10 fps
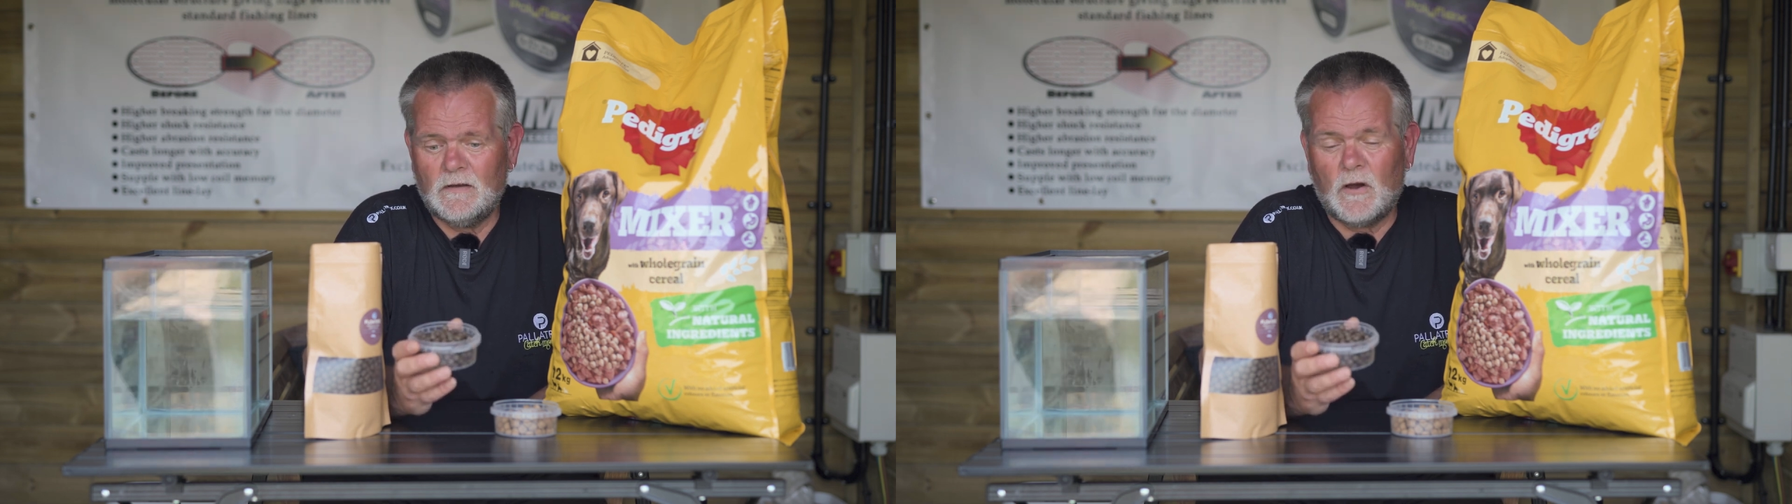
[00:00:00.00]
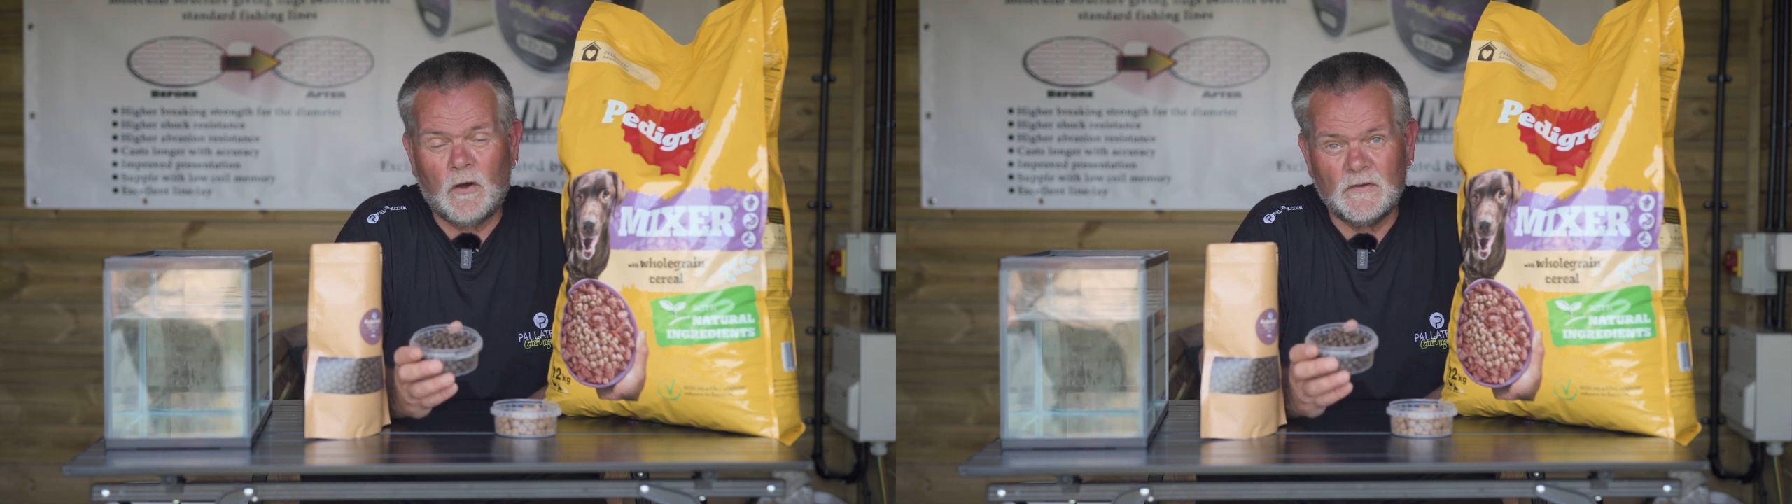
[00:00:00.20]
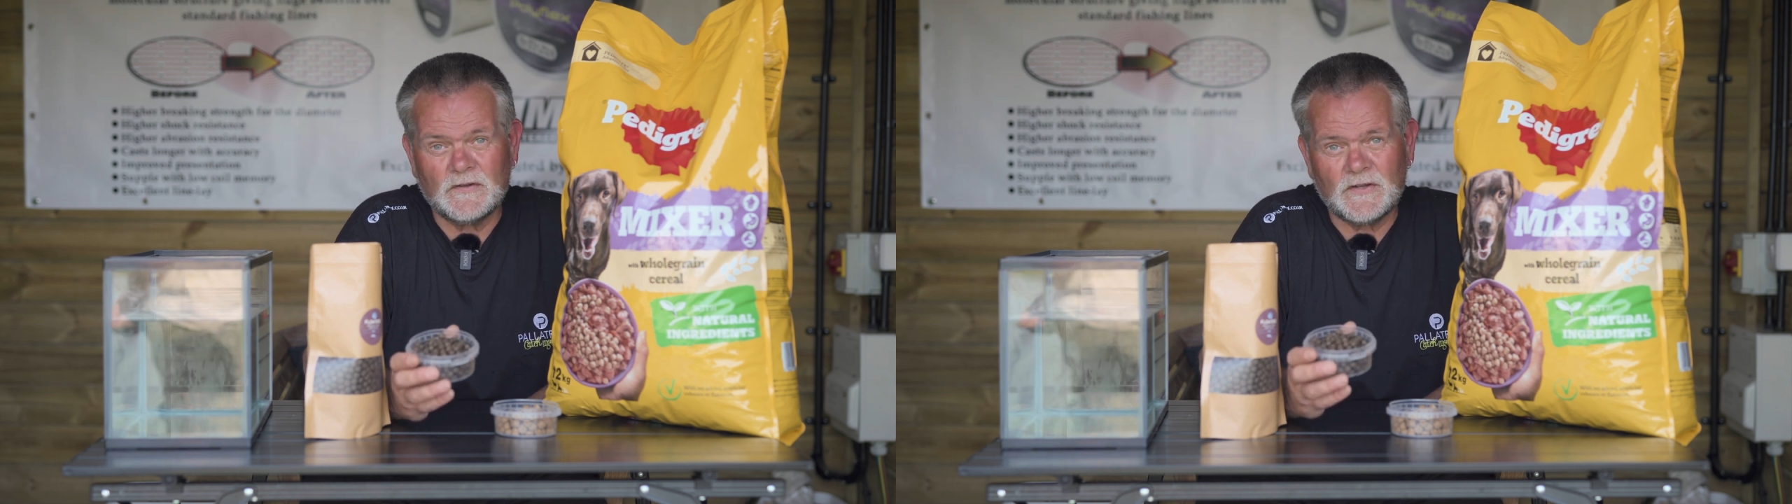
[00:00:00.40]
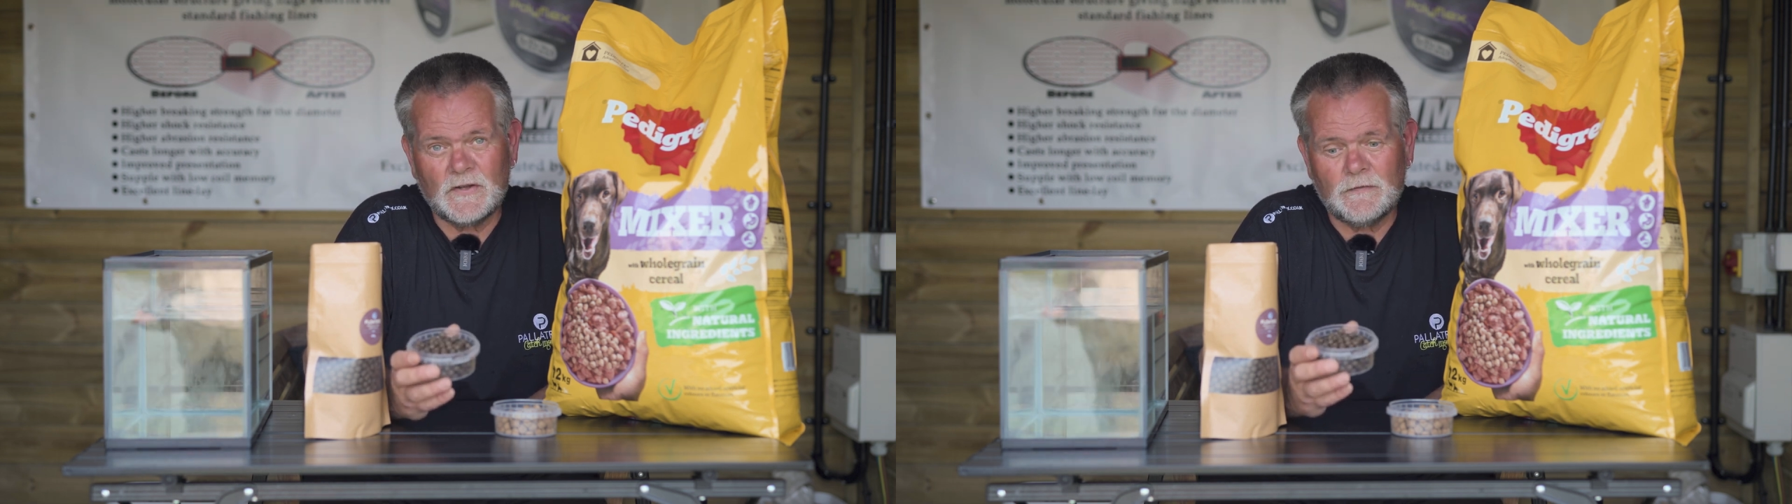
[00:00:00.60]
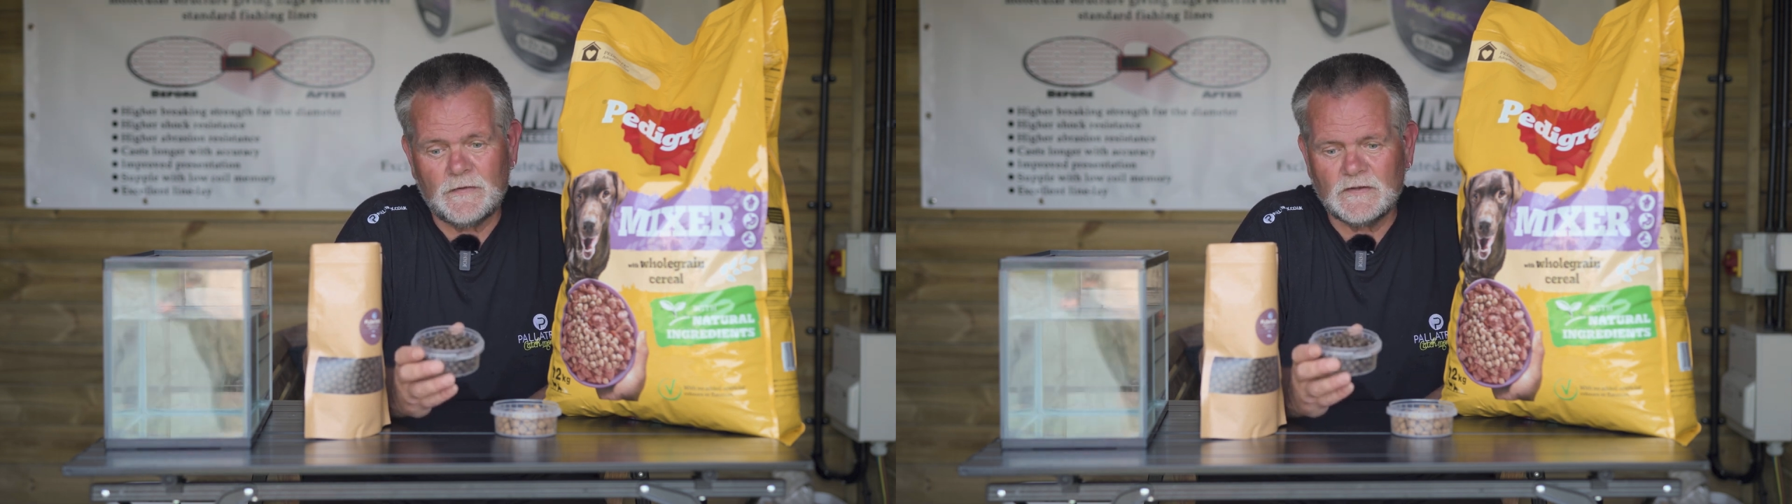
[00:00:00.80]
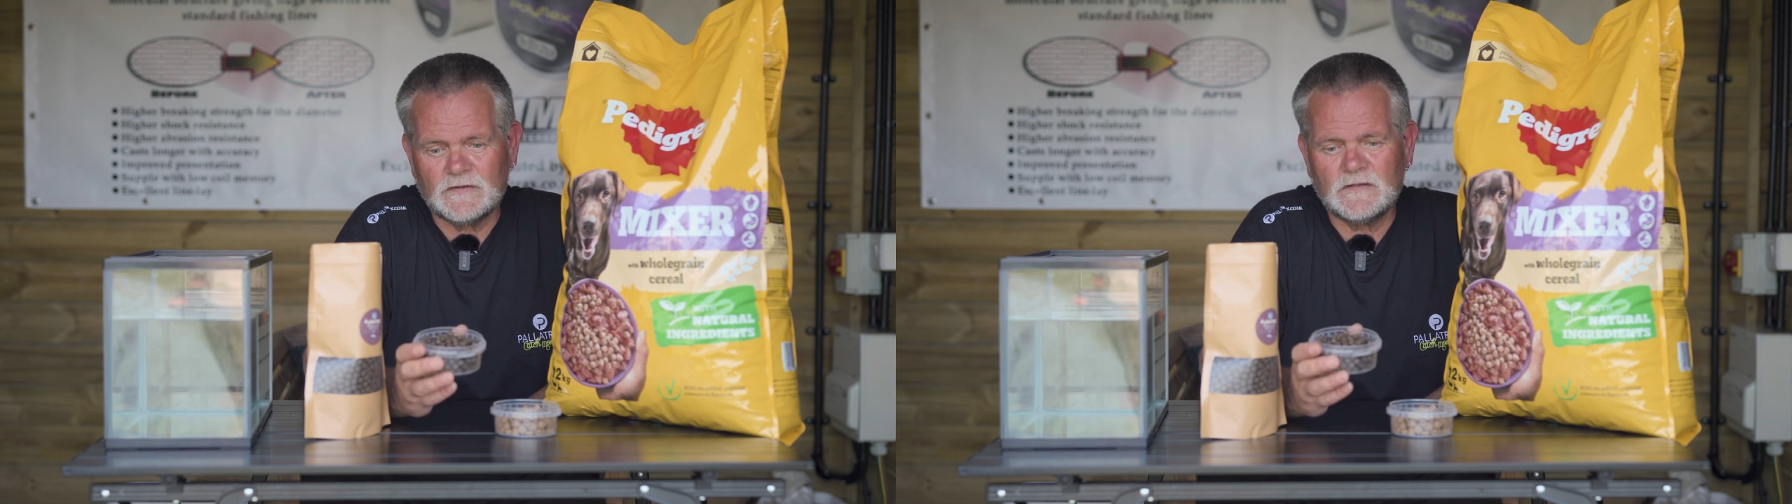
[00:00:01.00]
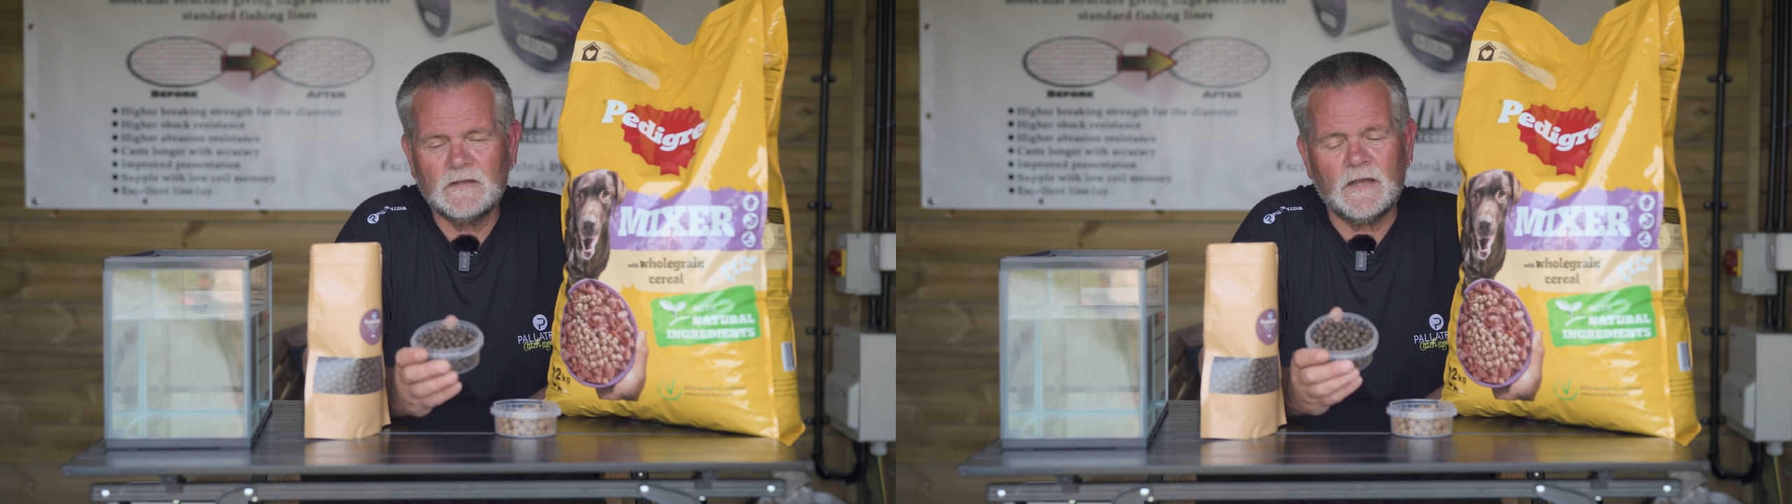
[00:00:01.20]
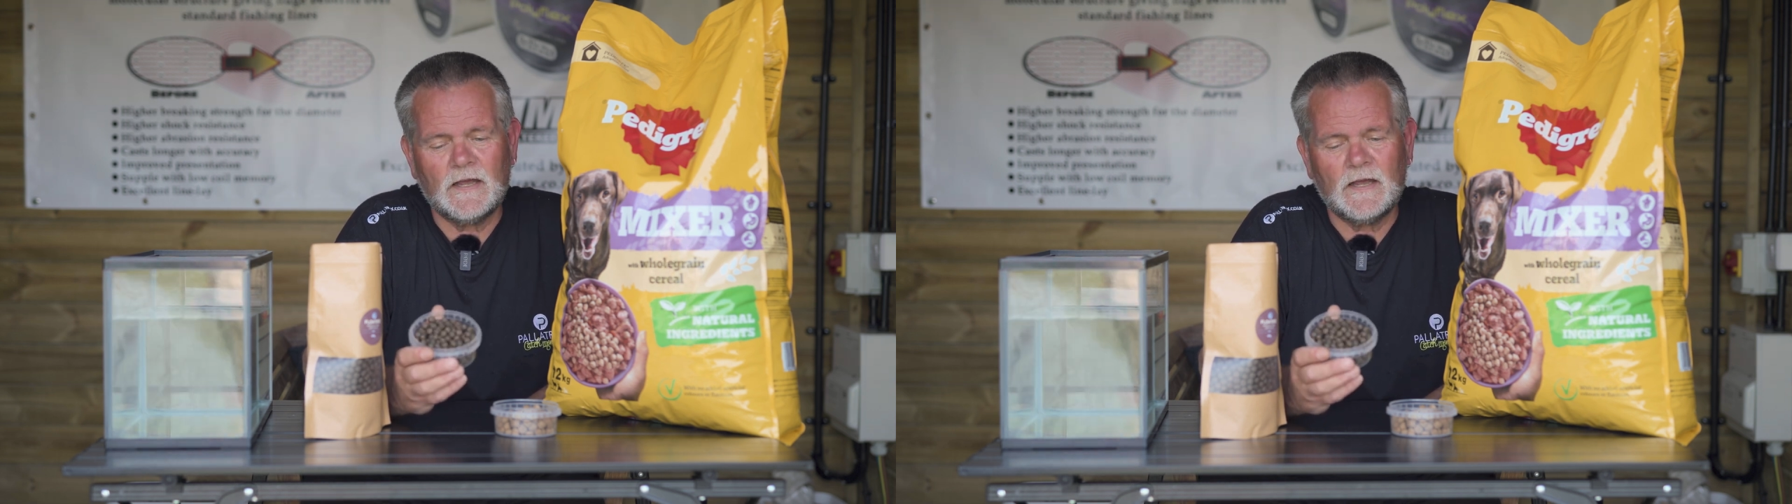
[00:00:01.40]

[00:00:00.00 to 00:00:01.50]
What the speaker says: on the surface.